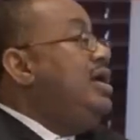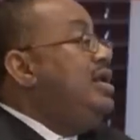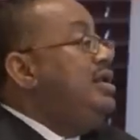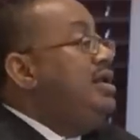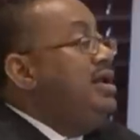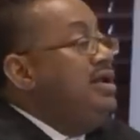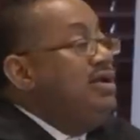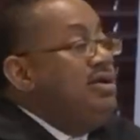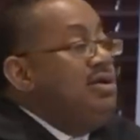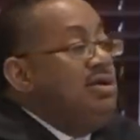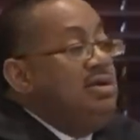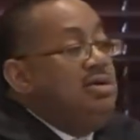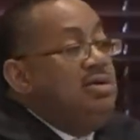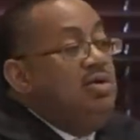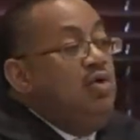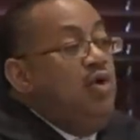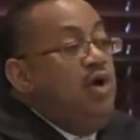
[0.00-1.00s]
did the
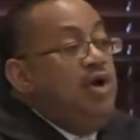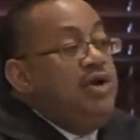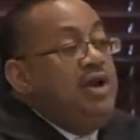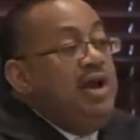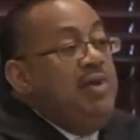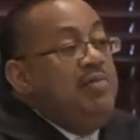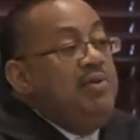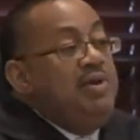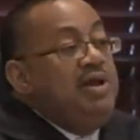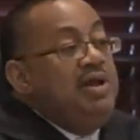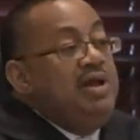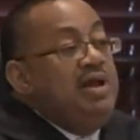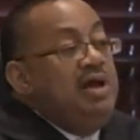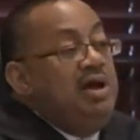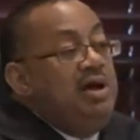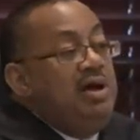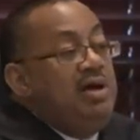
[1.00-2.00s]
court deputy
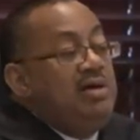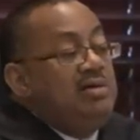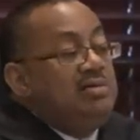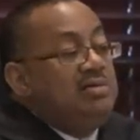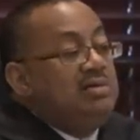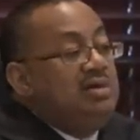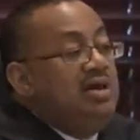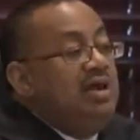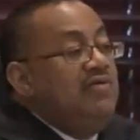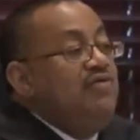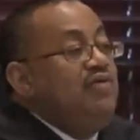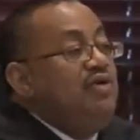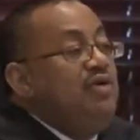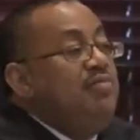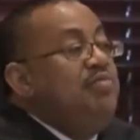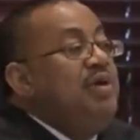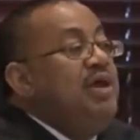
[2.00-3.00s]
give you
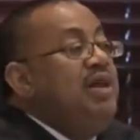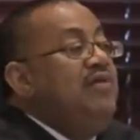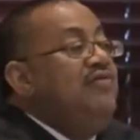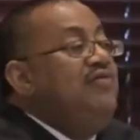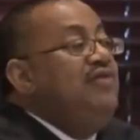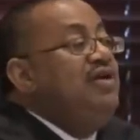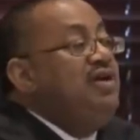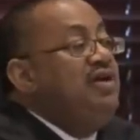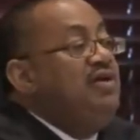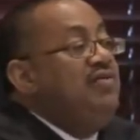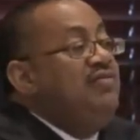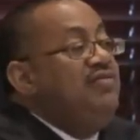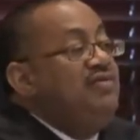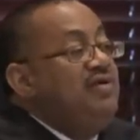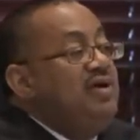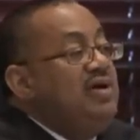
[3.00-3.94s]
the benefit of